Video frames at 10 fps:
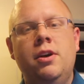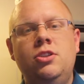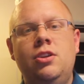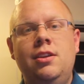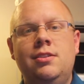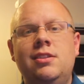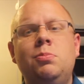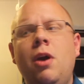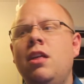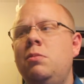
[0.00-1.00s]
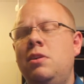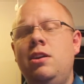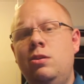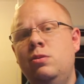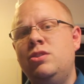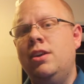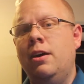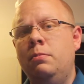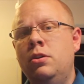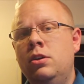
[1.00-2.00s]
budget is it's probably being used
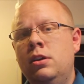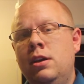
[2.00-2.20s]
up.